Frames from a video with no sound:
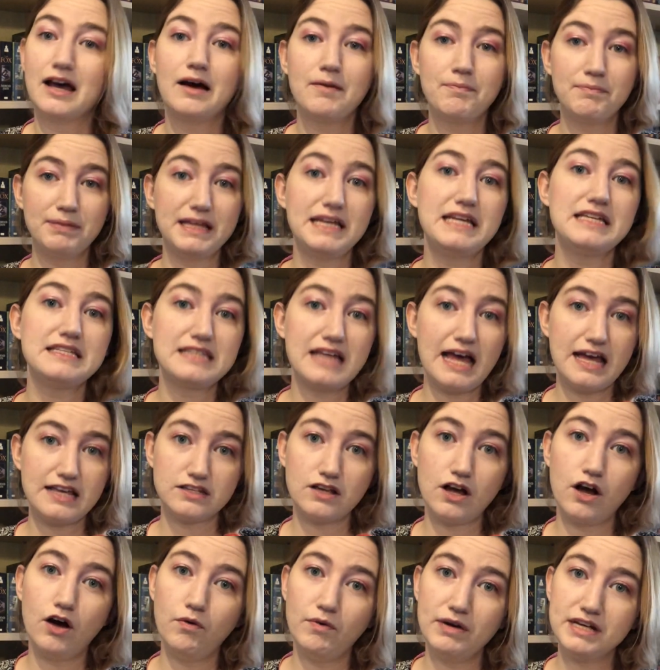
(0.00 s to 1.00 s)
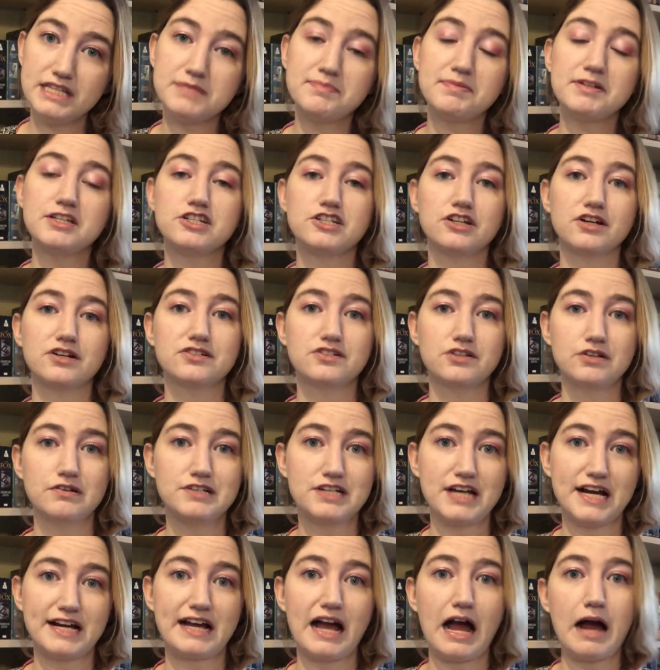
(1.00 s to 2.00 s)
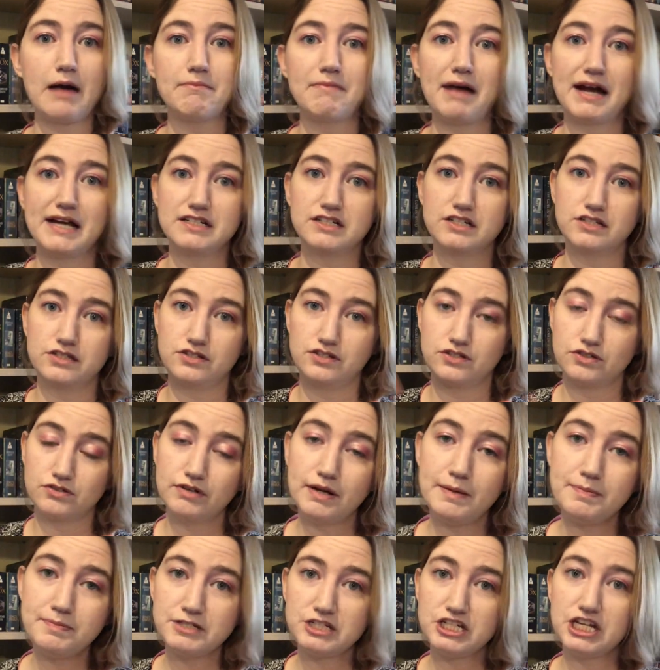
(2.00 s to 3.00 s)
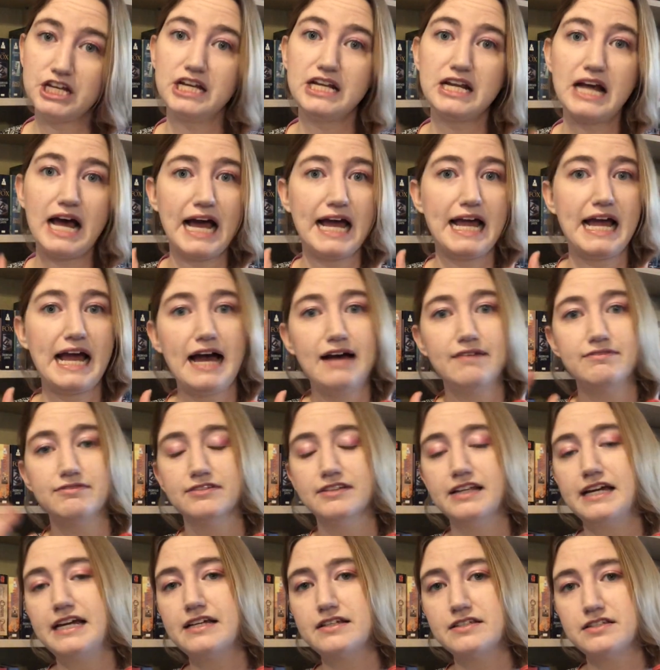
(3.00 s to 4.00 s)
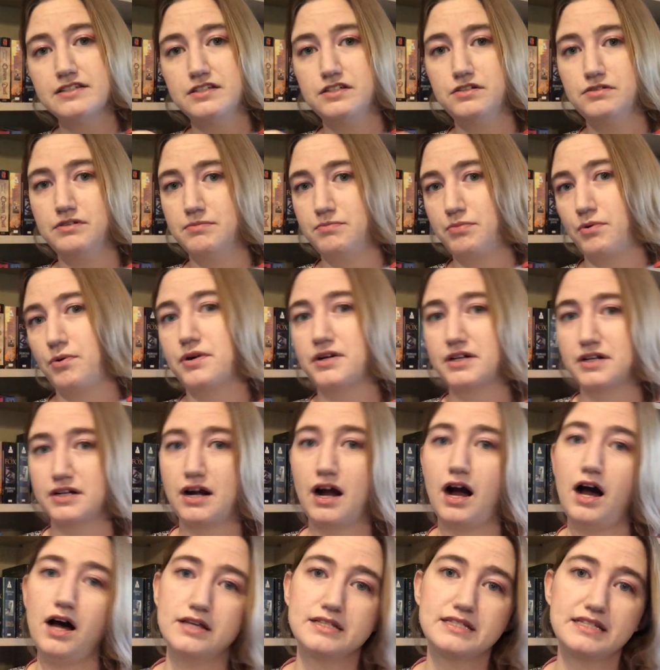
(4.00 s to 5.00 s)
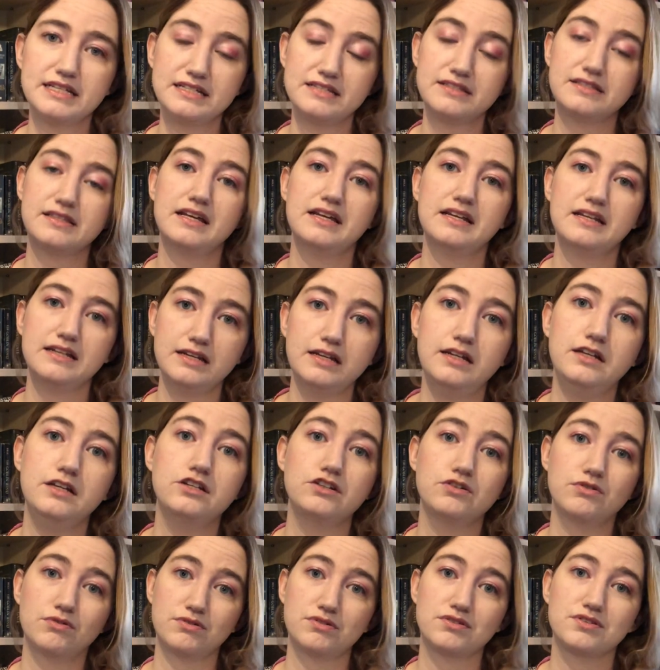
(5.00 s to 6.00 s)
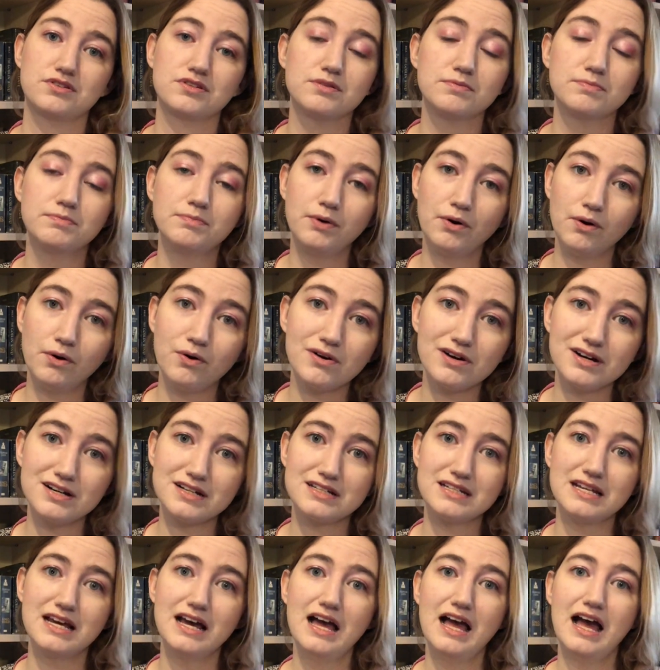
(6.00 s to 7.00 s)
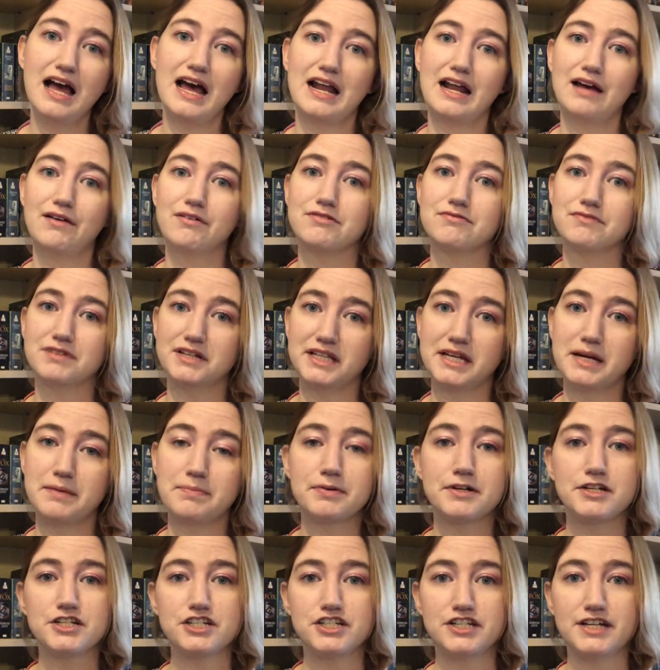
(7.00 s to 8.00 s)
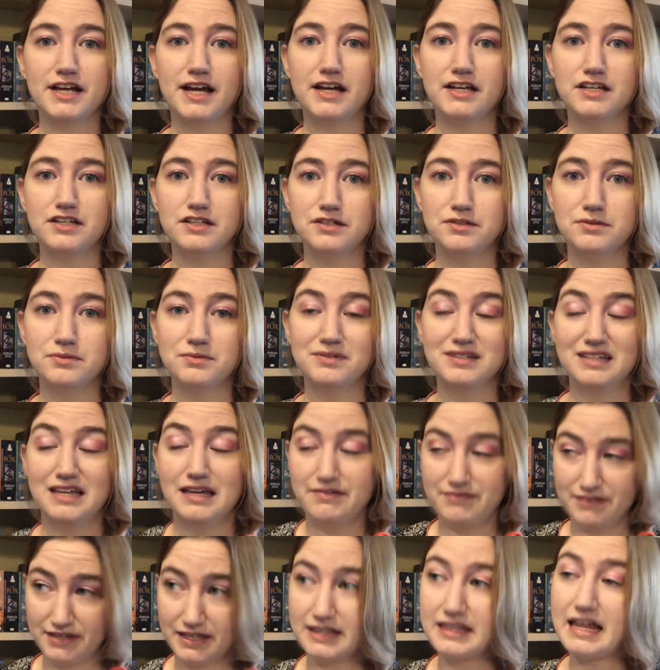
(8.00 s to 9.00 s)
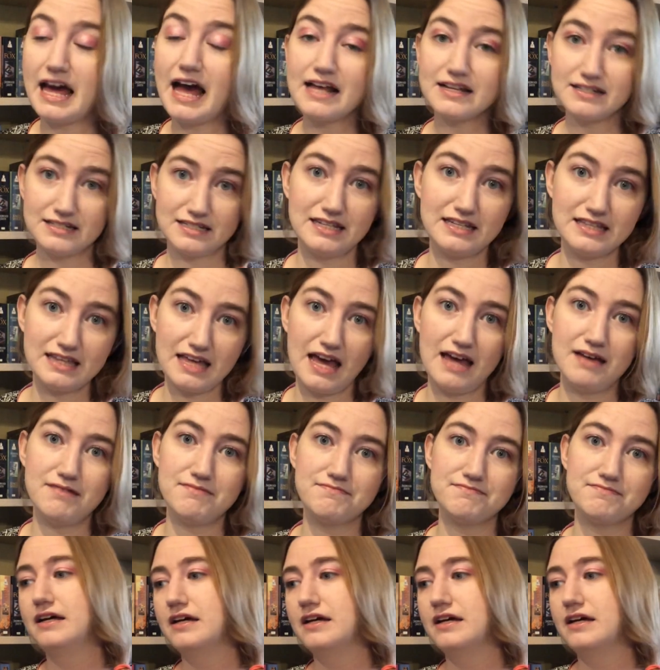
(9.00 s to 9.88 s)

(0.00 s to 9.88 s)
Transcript: please, as always, be sure to check out my description. I have links to important causes that need your support, and I would really appreciate you giving that to them.